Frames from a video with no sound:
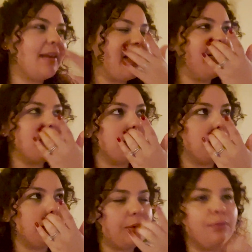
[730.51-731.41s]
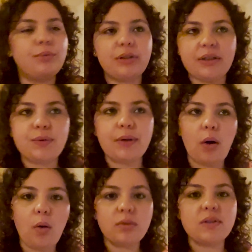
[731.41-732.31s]
like, unless you're really doing a
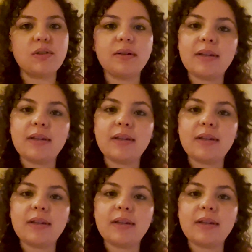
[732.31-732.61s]
whole dessert